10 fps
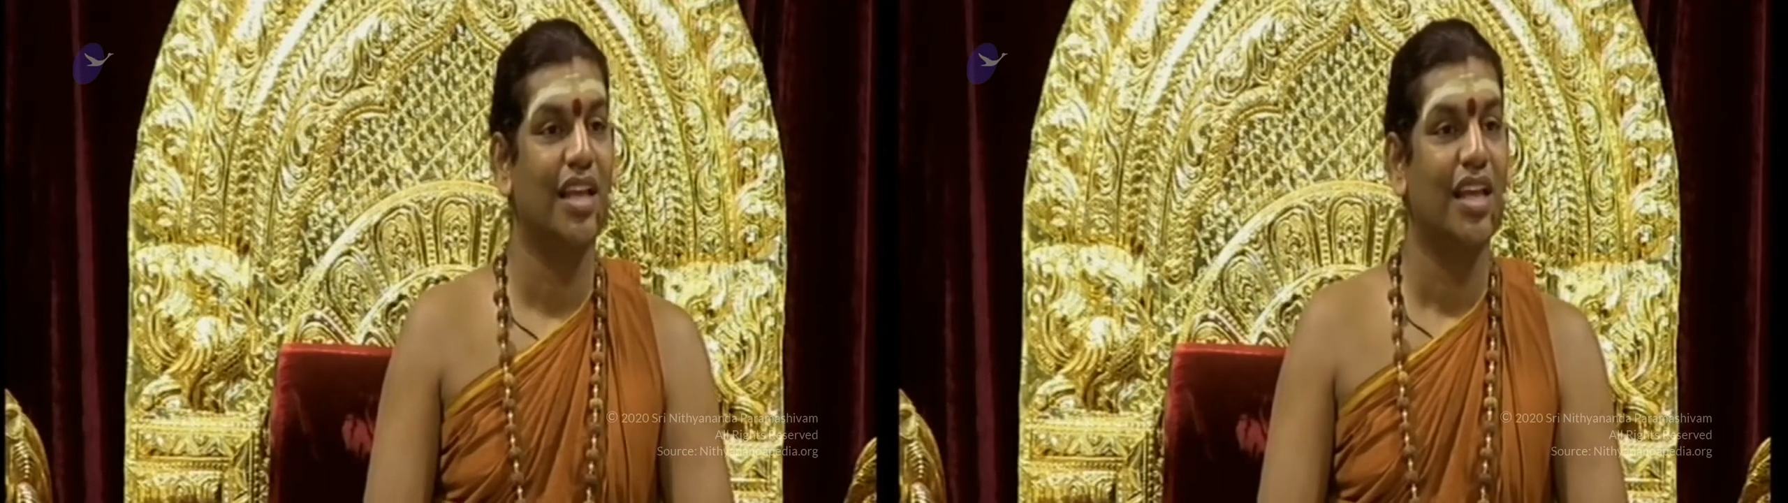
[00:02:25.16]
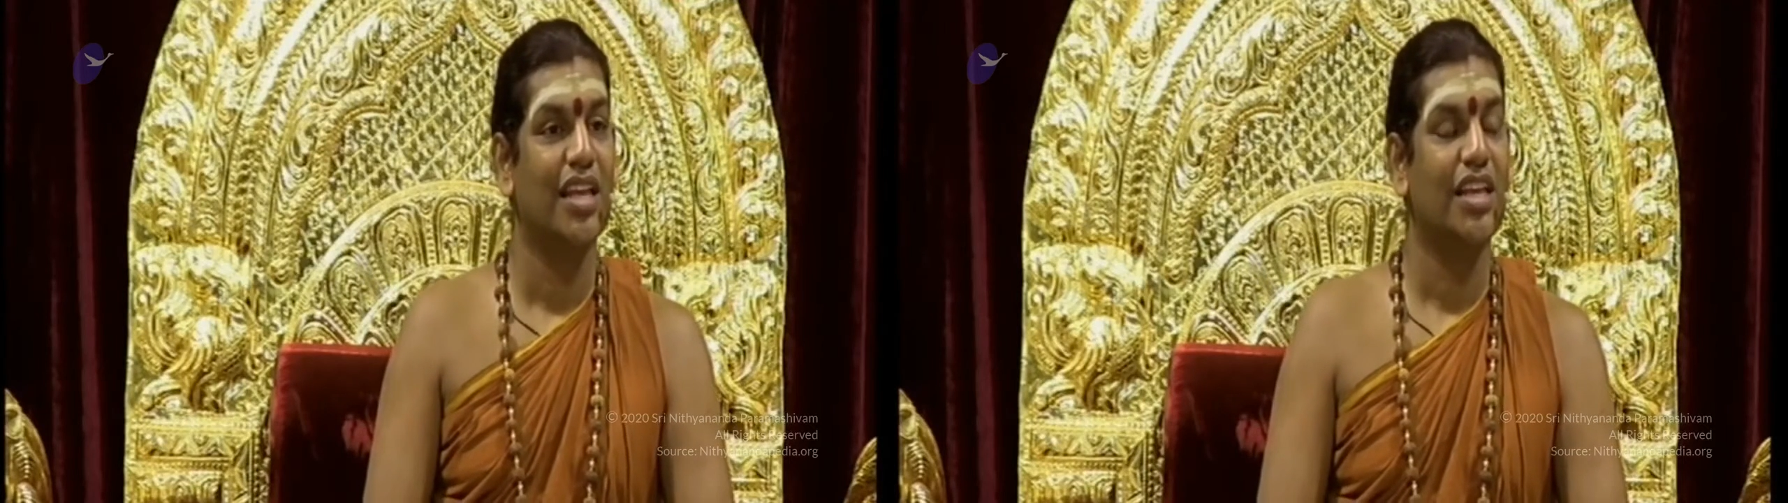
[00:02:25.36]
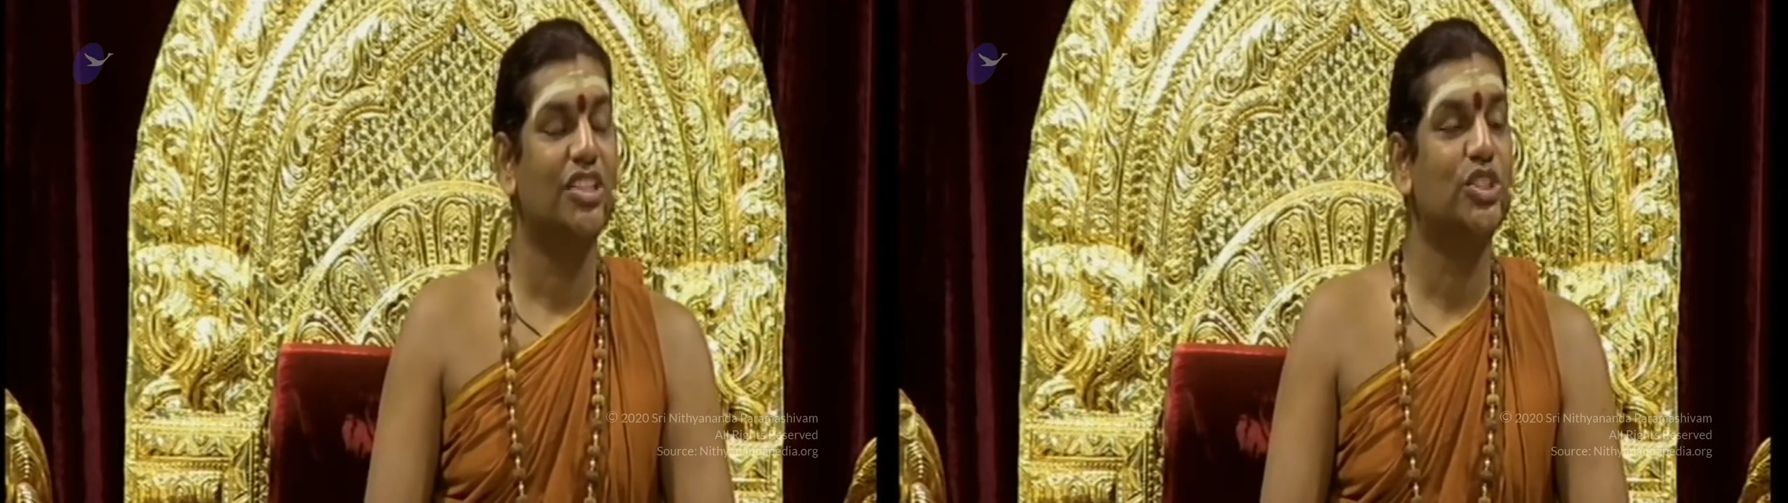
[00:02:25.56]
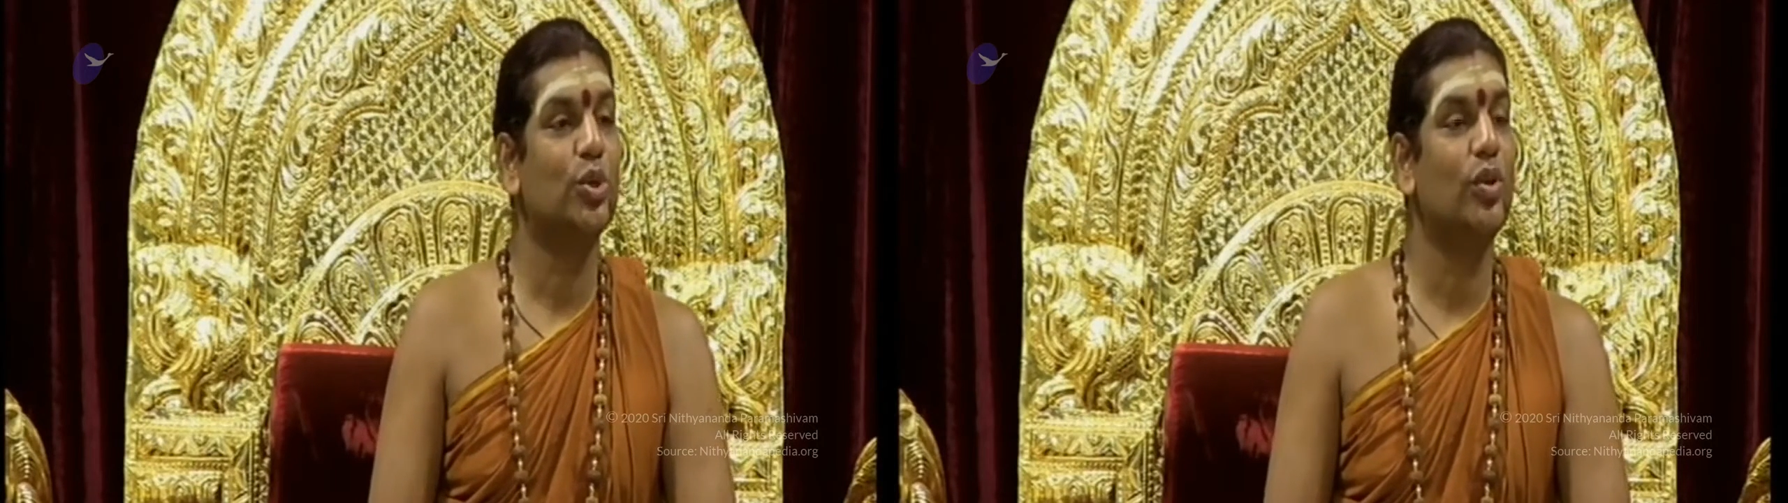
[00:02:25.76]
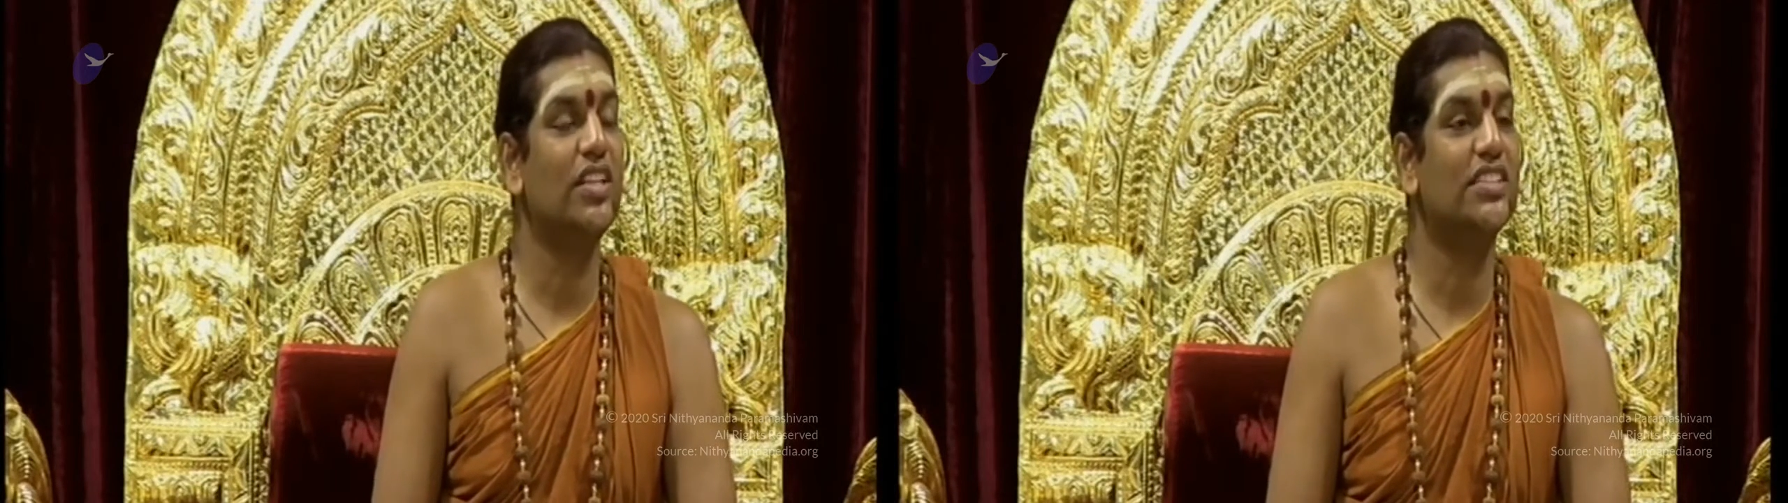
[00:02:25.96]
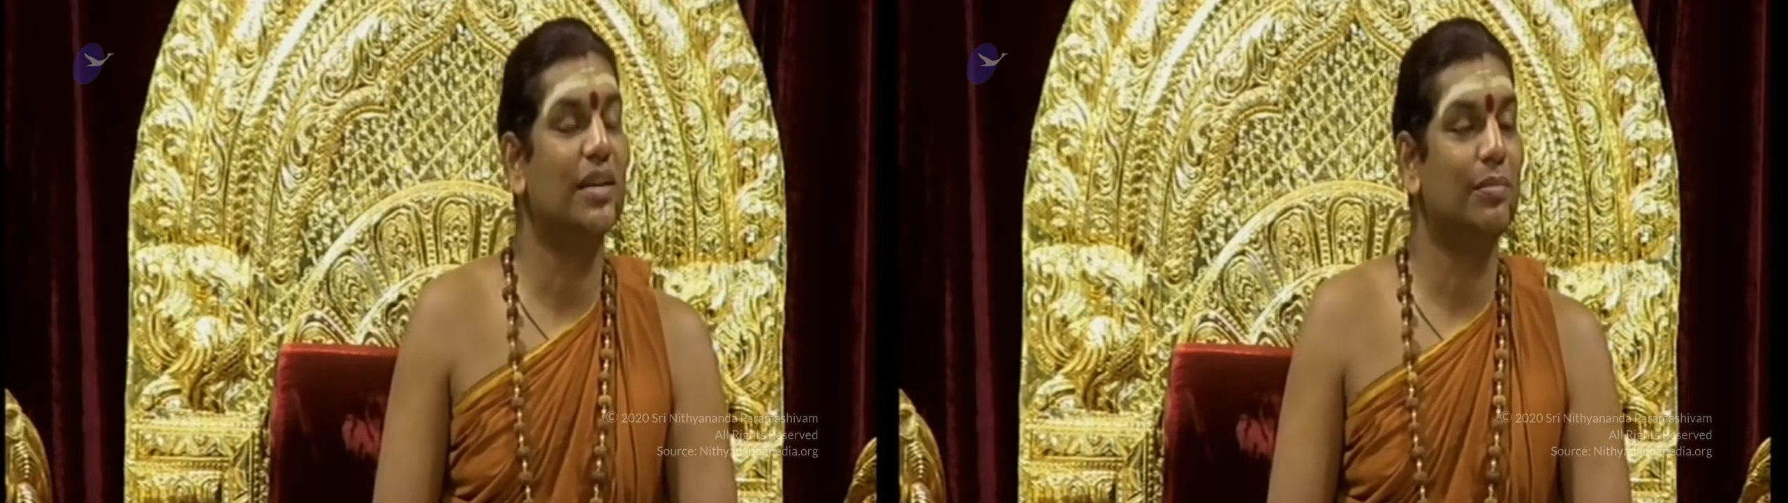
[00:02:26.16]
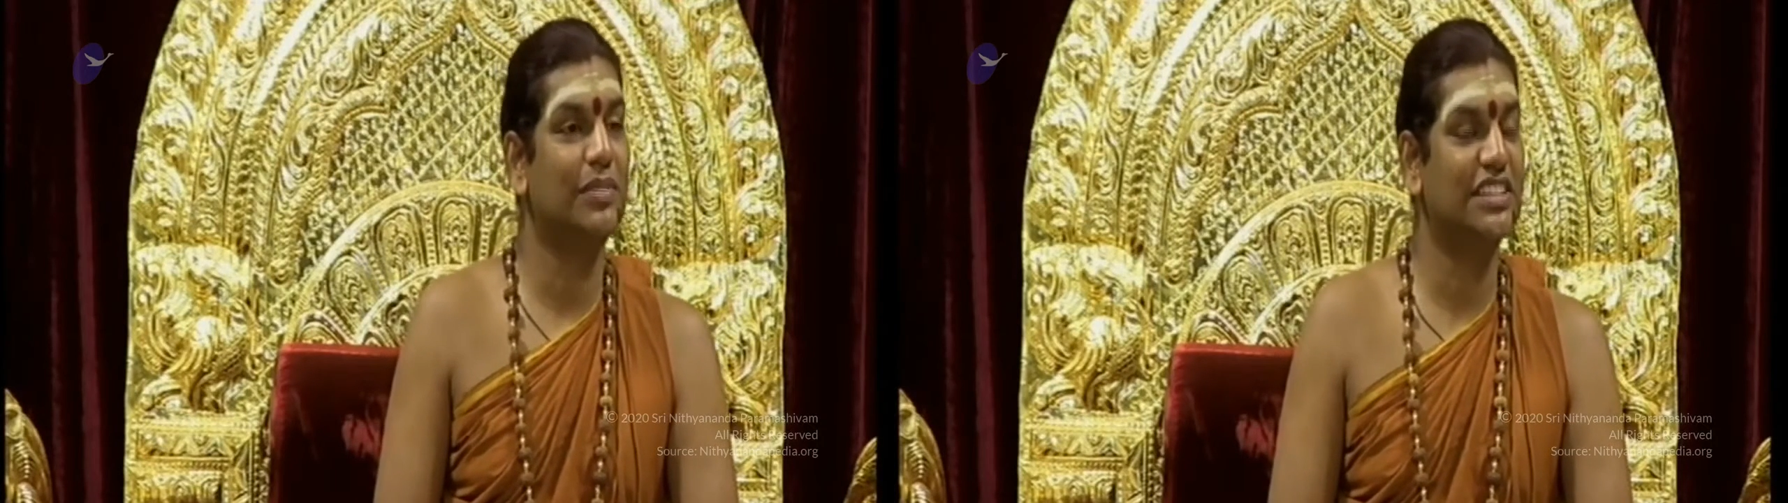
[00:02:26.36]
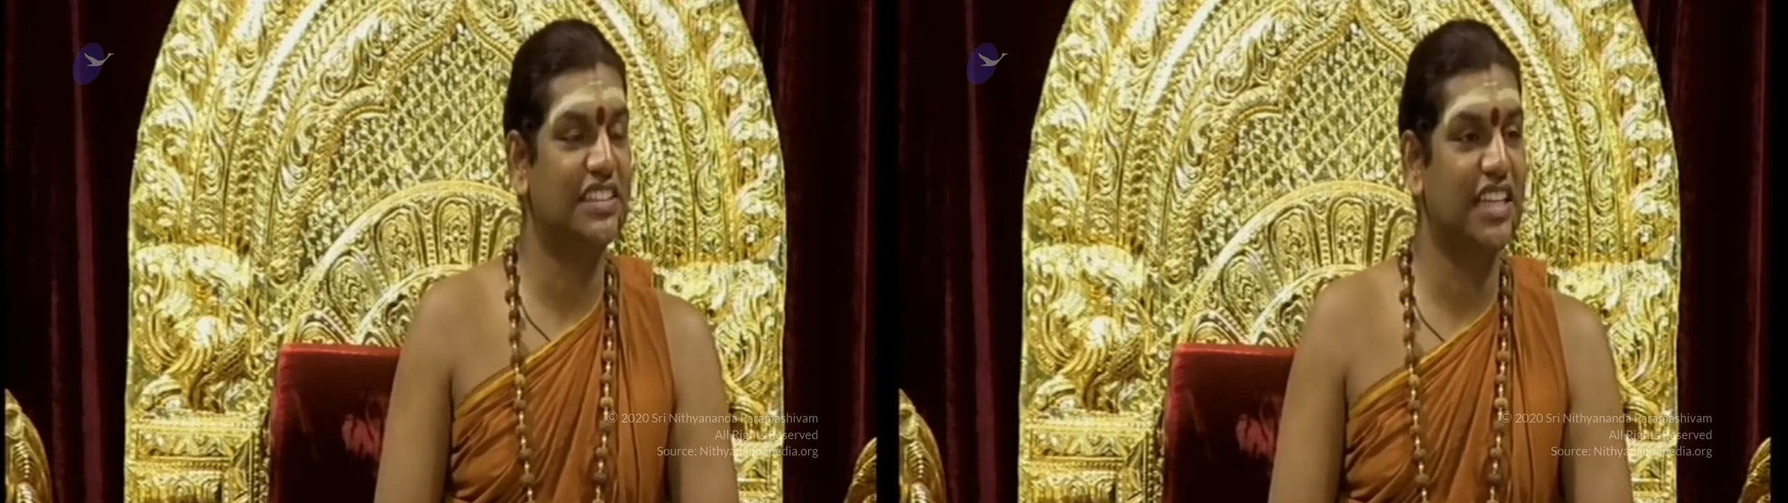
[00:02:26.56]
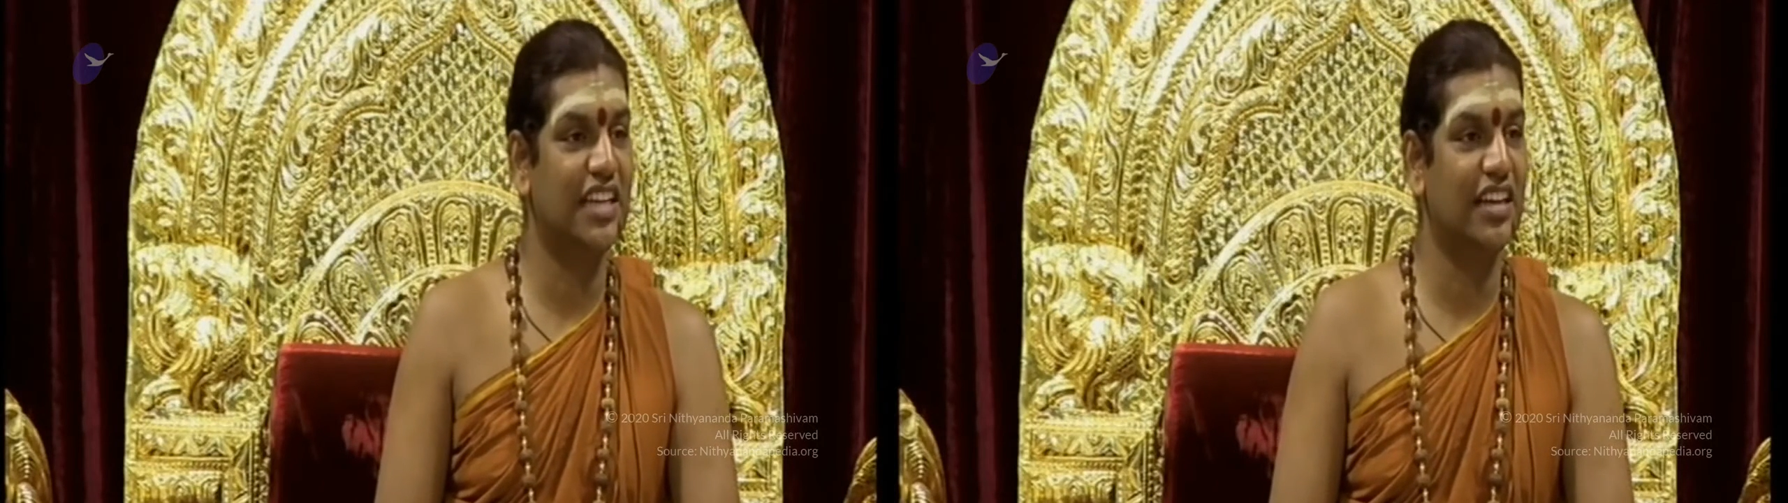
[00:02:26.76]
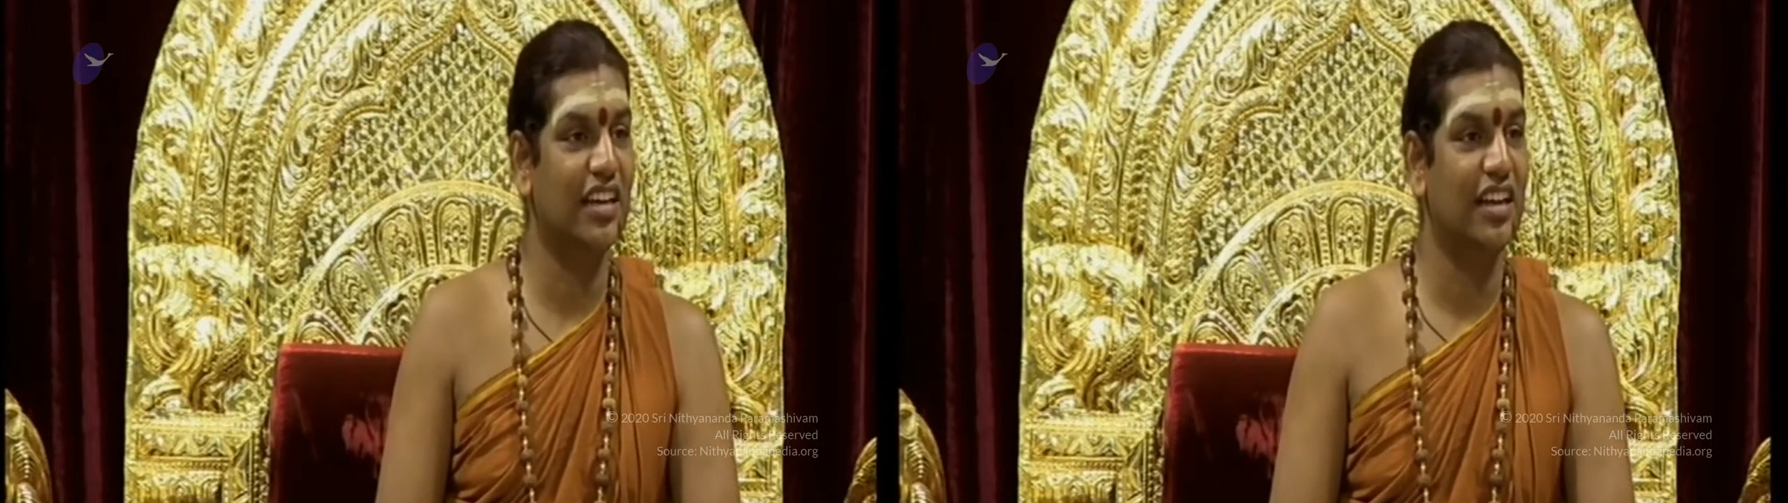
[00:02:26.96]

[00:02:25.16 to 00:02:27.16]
A soldier missing